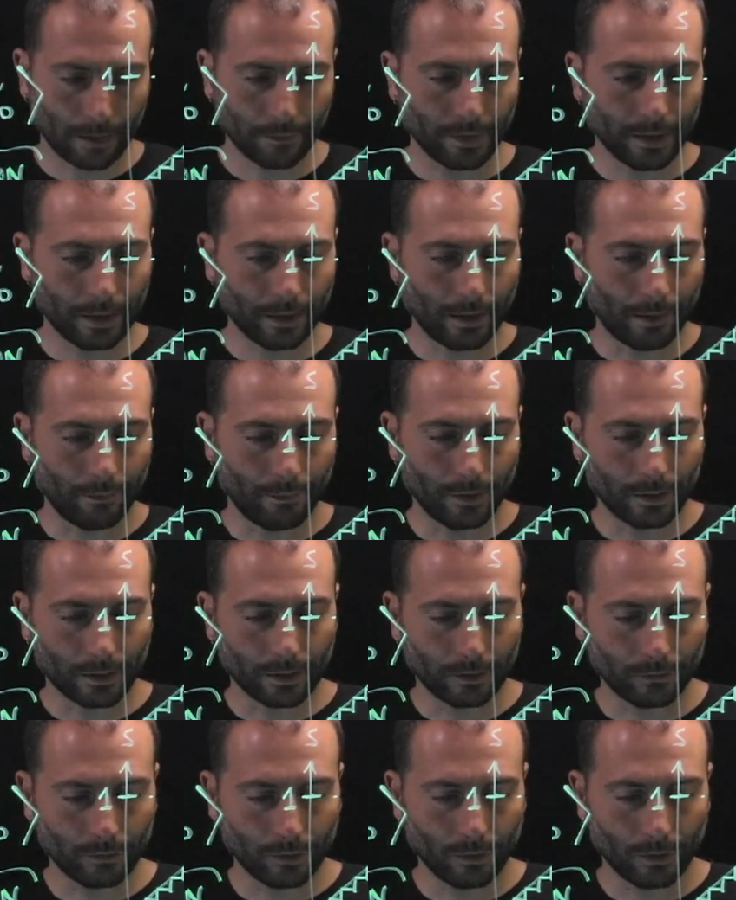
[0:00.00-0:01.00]
be a number
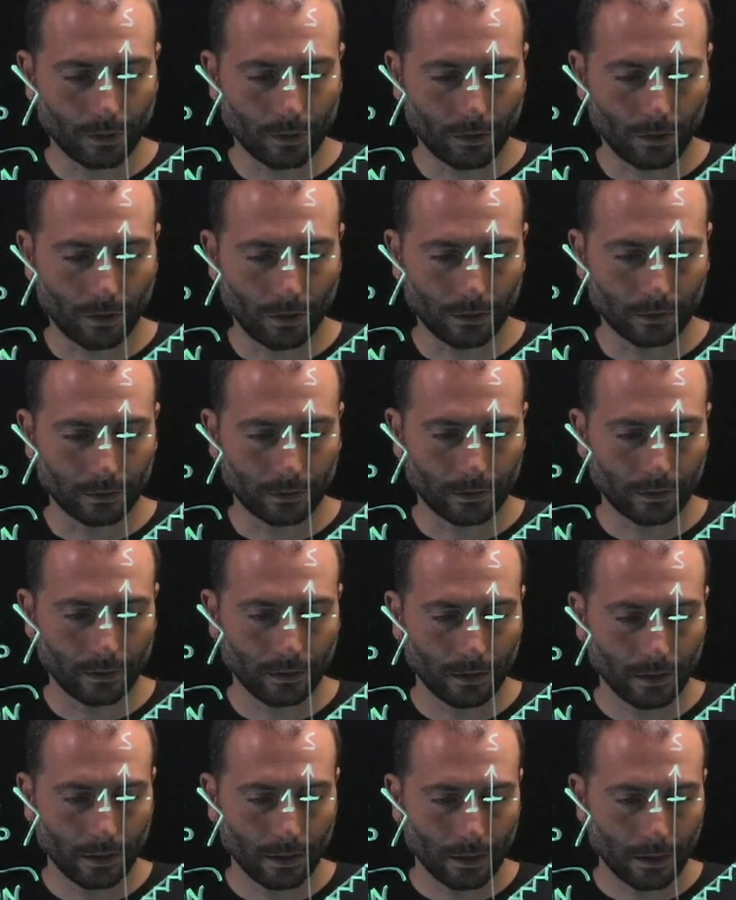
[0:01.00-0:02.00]
that we will call
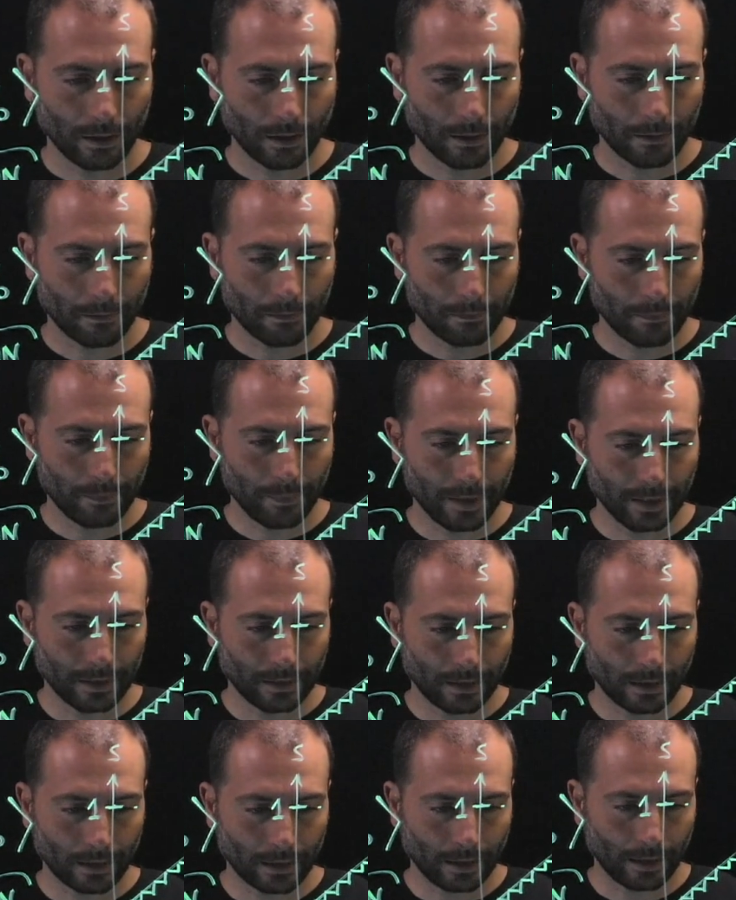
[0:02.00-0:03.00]

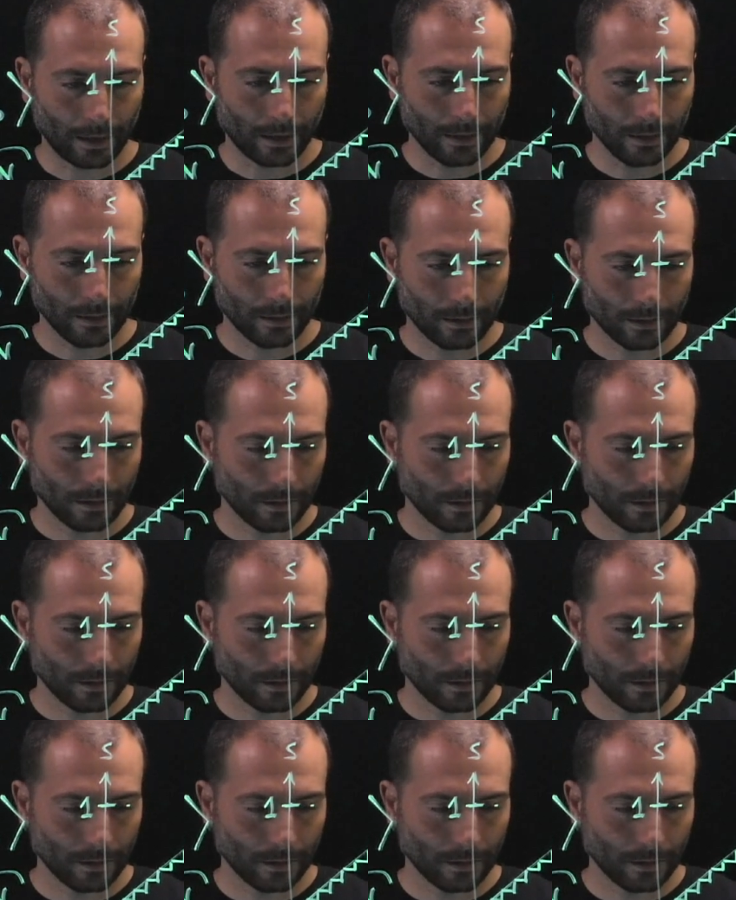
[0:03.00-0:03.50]
beta k.